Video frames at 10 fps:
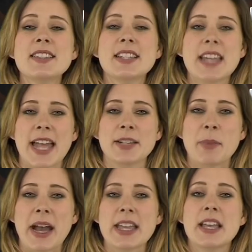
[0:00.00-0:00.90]
Is the End
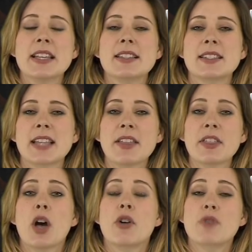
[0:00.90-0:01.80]
by Seth
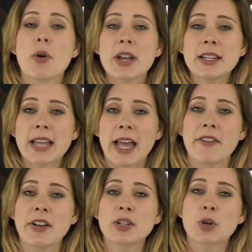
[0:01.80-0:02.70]
Rogen,
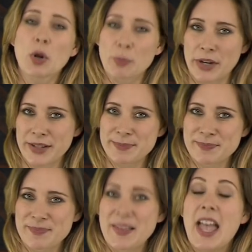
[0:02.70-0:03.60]
Evan Goldberg.
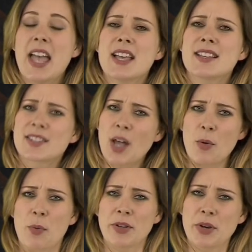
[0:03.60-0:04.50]

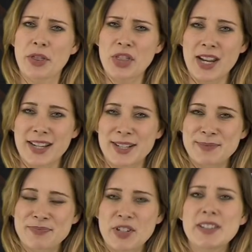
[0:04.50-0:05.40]
So, what do you think?
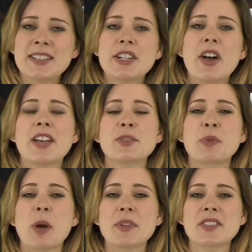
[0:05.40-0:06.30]
Tarantino has
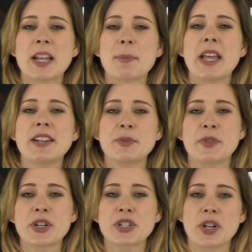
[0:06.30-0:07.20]
promised an updated
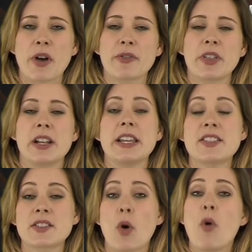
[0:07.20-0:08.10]
version of the
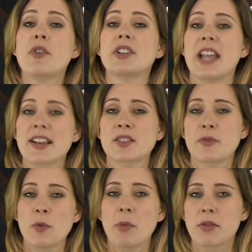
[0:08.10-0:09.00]
list over the next
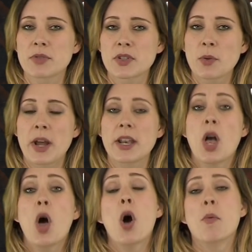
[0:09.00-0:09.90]
few months when
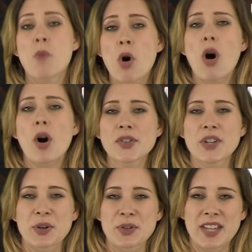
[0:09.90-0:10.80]
more
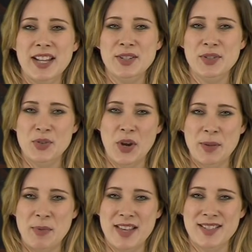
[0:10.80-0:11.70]
Oscar contenders join
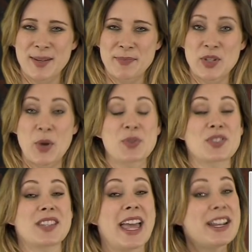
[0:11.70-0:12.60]
the mix, so
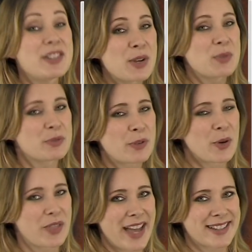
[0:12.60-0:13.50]
stay tuned
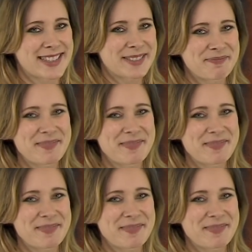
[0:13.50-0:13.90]
for that.